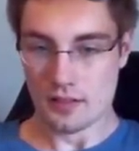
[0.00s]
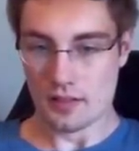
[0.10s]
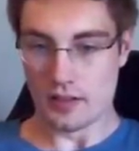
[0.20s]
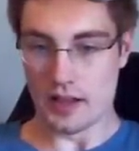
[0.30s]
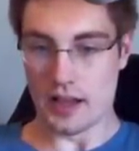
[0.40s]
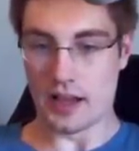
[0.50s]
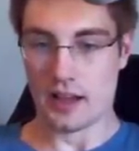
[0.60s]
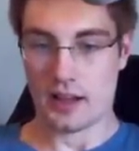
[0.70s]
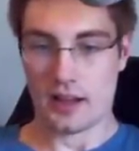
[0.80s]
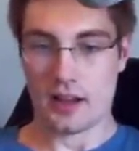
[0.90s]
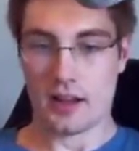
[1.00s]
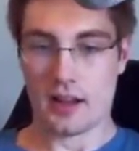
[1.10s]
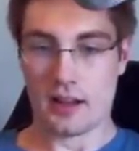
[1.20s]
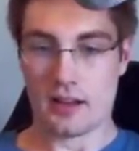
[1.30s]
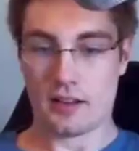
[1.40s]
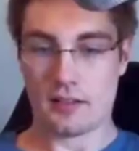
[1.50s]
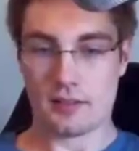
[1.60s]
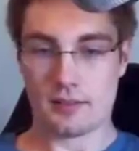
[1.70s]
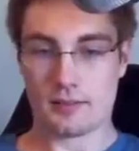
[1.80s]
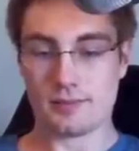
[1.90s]
Yeah. Uh, but yeah.
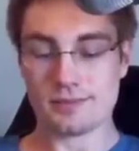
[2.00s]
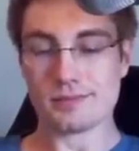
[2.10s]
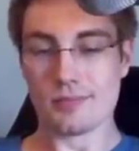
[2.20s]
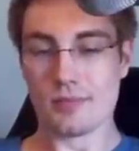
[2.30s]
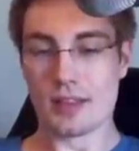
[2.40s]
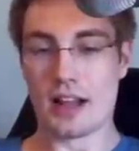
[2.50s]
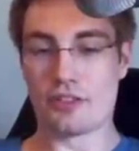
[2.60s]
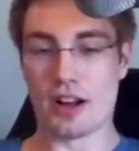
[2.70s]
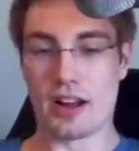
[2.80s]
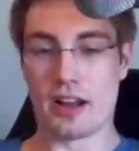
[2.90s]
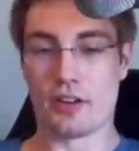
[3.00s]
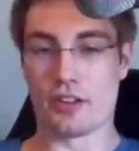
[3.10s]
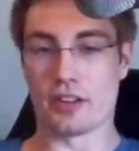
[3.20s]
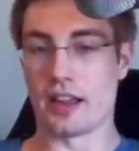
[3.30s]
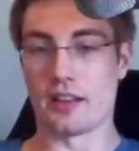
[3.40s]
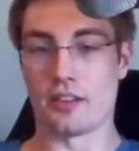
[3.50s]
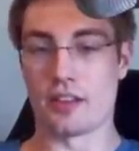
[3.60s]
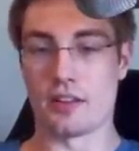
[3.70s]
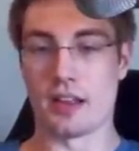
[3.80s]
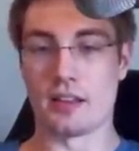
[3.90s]
I tried it, I was like, nah,
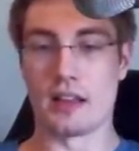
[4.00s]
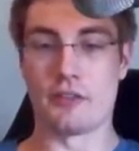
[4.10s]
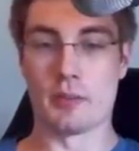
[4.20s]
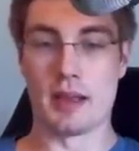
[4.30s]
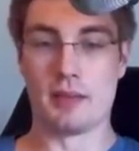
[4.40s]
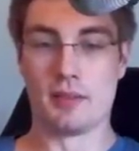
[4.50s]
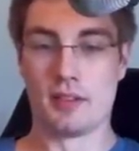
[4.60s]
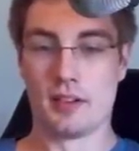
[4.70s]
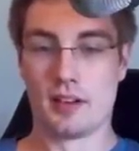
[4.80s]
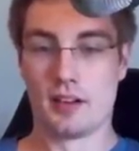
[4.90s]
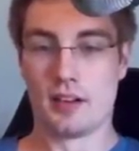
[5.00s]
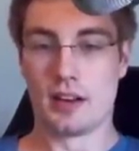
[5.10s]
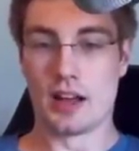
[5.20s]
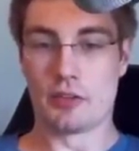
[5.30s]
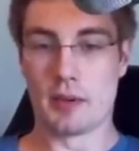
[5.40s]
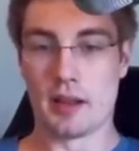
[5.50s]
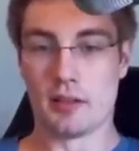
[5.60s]
not, not, not for me. Not for me.